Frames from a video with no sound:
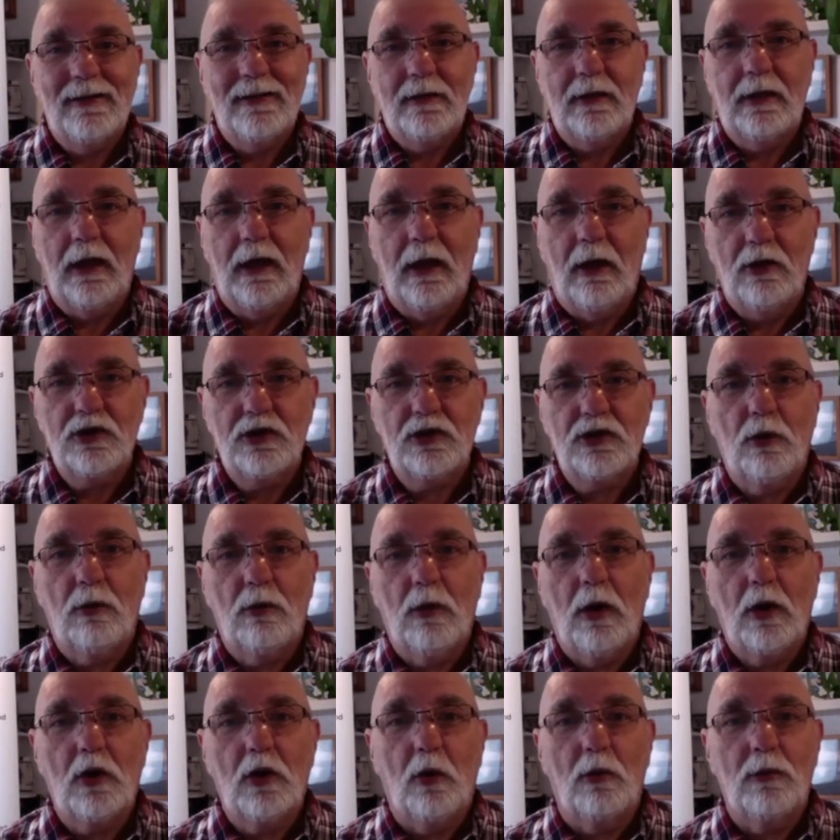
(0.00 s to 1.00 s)
I
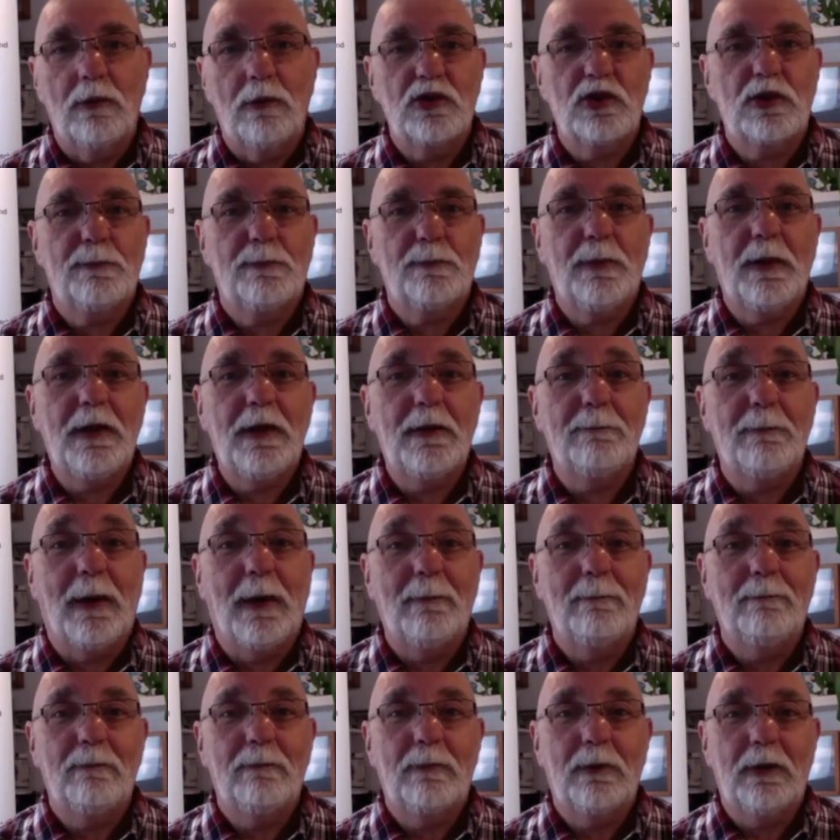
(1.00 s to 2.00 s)
call them speed
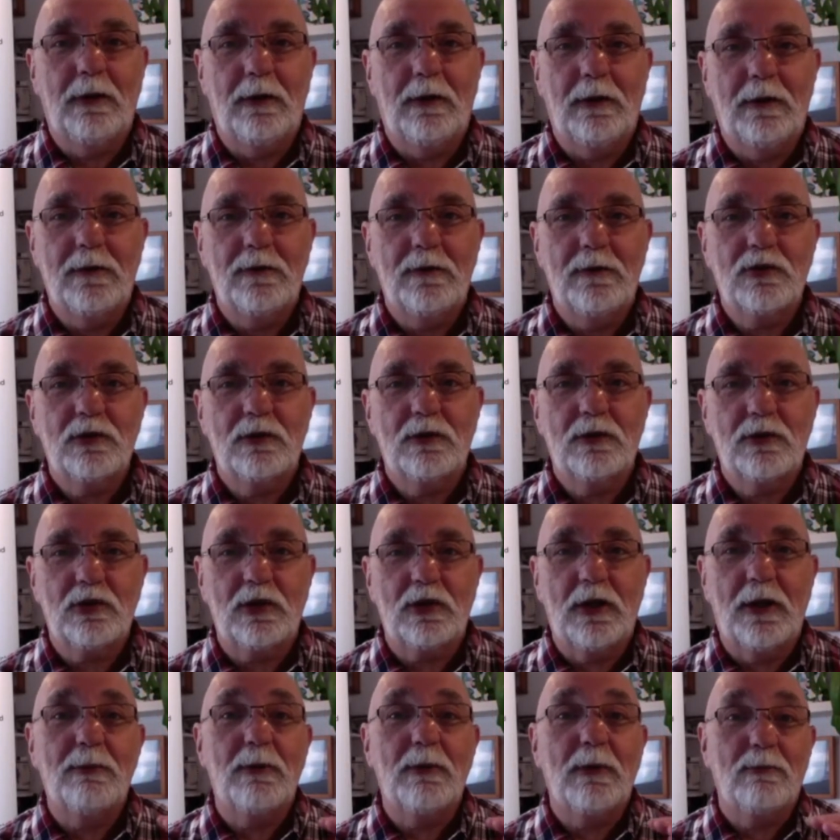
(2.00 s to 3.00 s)
bump
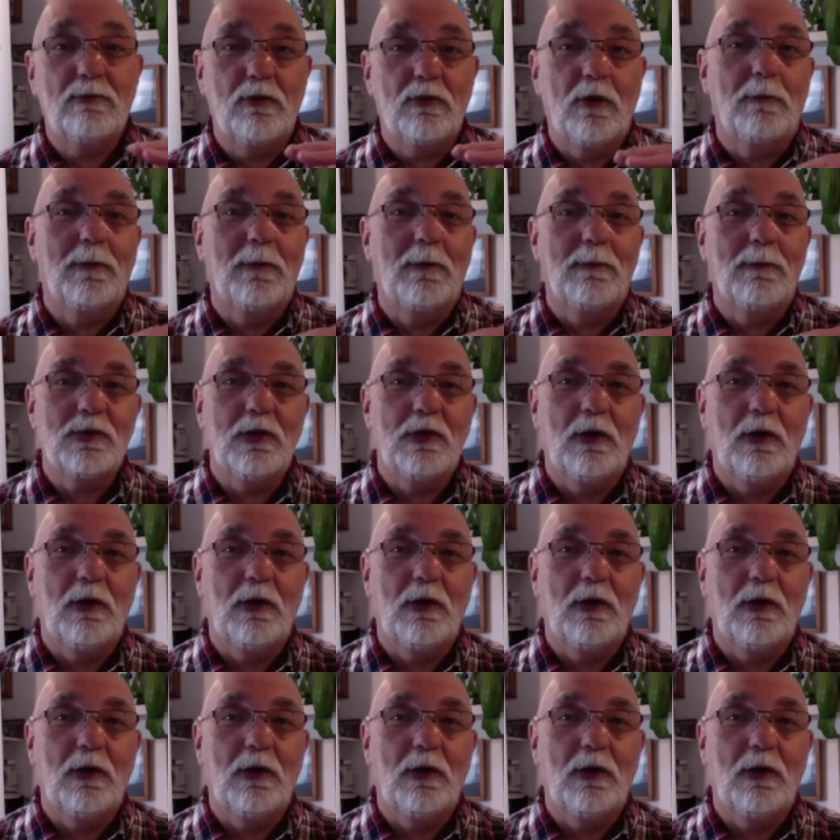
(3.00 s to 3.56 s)
sleeping problems, so